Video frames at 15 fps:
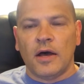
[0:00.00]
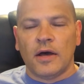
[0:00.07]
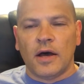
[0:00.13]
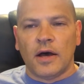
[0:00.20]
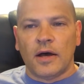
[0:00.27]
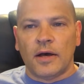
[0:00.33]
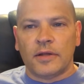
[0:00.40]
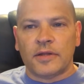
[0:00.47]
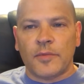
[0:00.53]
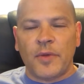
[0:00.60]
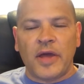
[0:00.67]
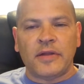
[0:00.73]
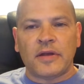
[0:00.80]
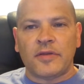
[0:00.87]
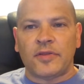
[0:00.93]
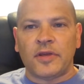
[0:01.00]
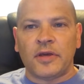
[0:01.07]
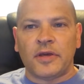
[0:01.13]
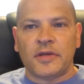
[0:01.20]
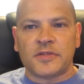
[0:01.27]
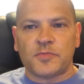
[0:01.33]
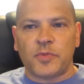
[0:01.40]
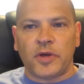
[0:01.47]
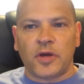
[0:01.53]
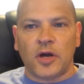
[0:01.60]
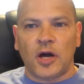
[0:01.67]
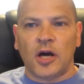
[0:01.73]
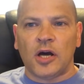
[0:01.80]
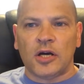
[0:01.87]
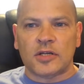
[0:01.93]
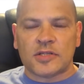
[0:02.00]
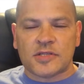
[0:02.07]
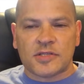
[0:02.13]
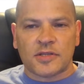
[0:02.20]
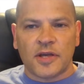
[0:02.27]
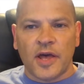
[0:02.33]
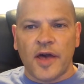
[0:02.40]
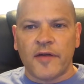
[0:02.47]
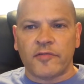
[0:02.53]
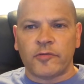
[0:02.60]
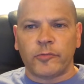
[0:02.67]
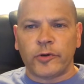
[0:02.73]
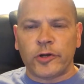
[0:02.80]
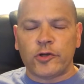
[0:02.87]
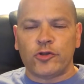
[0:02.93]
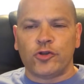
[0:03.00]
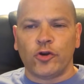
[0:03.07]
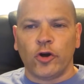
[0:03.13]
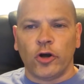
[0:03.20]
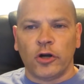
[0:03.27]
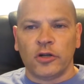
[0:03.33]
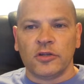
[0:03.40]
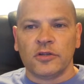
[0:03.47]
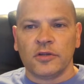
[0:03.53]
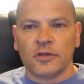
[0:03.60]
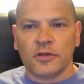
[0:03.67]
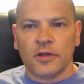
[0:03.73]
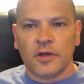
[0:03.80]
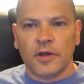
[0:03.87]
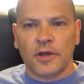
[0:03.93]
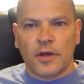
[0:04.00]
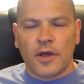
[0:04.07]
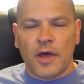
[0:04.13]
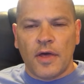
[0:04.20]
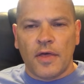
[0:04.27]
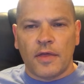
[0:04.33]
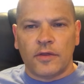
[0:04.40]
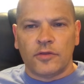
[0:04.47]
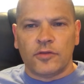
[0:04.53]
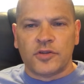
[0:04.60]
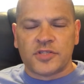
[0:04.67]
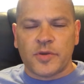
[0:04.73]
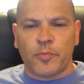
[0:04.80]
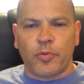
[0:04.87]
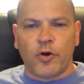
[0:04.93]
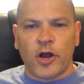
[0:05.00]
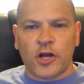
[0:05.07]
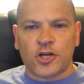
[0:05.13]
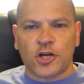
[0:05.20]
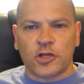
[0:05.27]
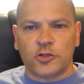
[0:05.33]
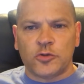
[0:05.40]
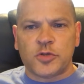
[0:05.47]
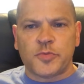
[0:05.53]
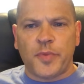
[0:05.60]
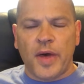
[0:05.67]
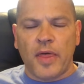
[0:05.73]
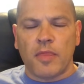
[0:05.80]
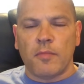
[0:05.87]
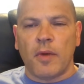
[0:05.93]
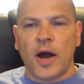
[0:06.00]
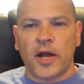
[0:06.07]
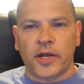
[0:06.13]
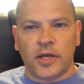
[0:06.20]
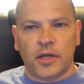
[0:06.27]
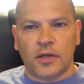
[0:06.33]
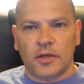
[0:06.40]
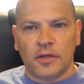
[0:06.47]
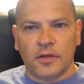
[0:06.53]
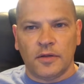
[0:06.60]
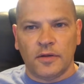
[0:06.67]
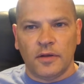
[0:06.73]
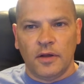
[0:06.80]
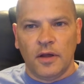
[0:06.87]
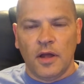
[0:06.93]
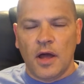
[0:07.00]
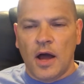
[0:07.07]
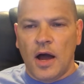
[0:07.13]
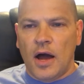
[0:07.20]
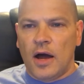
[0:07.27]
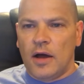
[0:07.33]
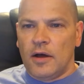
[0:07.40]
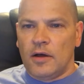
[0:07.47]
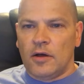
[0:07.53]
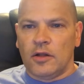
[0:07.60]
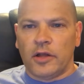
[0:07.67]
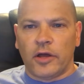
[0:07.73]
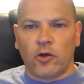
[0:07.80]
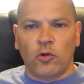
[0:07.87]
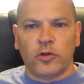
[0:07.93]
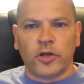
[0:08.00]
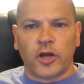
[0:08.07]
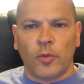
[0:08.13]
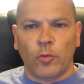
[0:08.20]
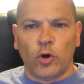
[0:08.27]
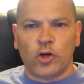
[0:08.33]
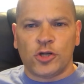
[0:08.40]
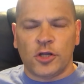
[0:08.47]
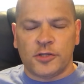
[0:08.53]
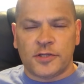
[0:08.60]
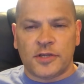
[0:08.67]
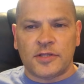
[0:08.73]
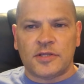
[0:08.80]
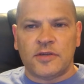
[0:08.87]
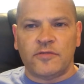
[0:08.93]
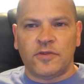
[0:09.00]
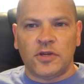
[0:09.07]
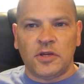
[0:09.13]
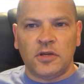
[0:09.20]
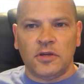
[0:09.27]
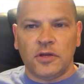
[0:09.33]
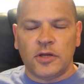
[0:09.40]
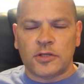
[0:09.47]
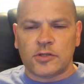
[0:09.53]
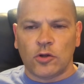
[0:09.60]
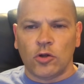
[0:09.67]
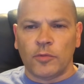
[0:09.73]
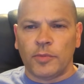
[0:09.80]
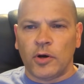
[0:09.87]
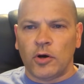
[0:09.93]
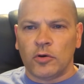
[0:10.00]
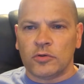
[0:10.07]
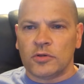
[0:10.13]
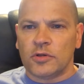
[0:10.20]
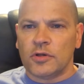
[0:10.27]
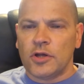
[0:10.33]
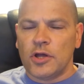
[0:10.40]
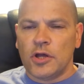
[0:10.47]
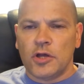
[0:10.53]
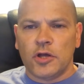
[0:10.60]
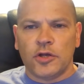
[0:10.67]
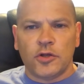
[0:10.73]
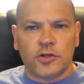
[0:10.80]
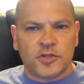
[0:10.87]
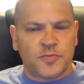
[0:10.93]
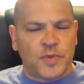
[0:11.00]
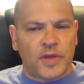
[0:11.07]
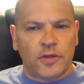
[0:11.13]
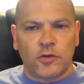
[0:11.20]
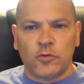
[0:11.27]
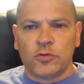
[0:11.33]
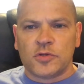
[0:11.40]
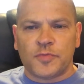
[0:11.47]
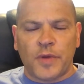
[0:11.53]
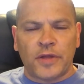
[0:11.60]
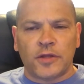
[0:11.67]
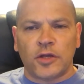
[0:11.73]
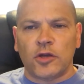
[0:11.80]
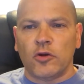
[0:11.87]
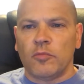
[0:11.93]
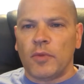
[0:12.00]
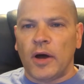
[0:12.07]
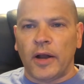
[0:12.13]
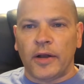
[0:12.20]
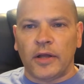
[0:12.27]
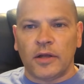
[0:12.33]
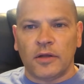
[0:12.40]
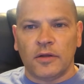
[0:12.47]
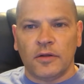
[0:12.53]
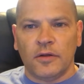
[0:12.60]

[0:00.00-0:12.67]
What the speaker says: The main, I think, is because everywhere you turn, there's a pressure to spend money. Like all the commercials on TV, it's all about you spending your money.